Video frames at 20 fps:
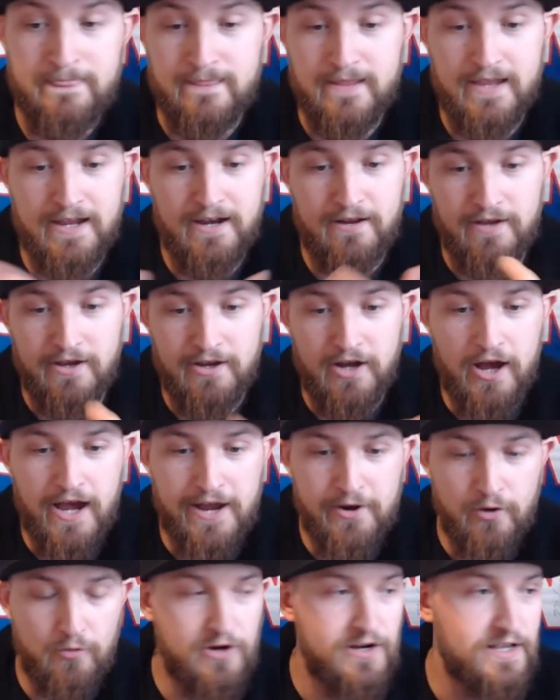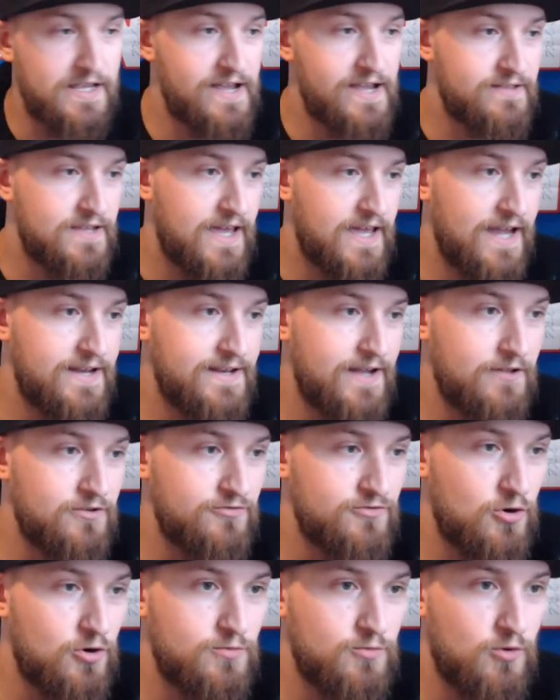And I know we're going to kick the can down the
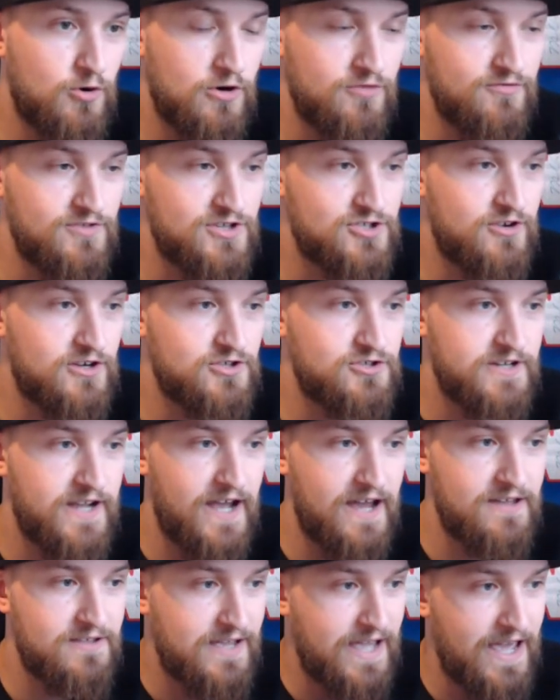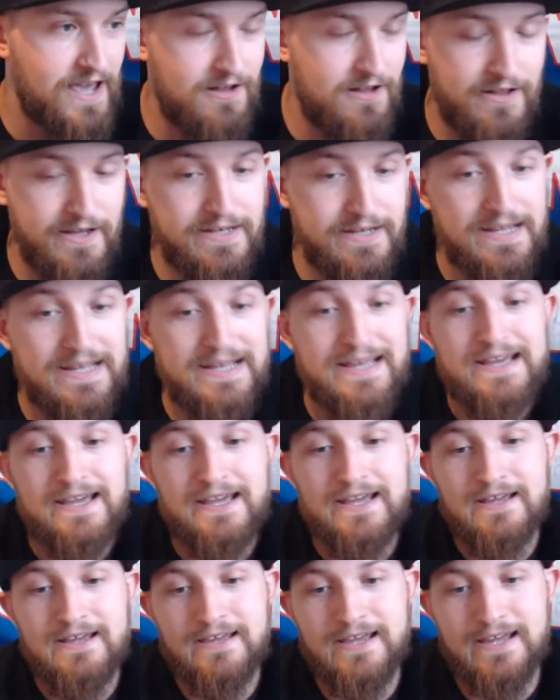road more and restructure guys like Allen
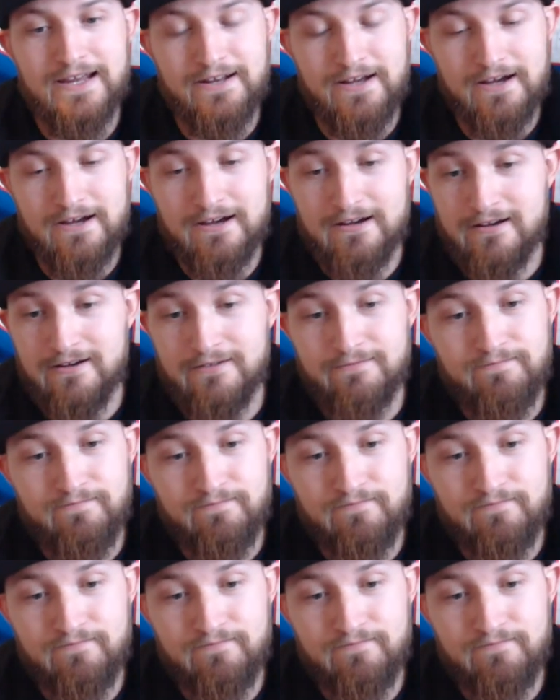and,